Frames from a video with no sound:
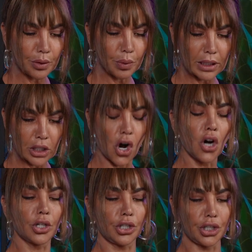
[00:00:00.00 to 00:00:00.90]
will
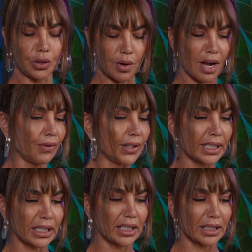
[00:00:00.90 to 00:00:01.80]
nourish you every
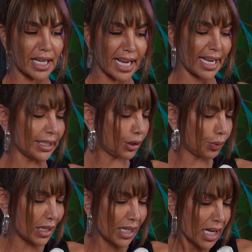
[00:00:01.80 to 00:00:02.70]
single day, and it
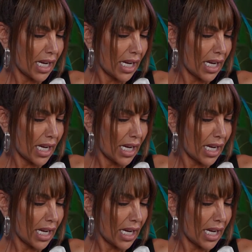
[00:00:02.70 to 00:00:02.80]
will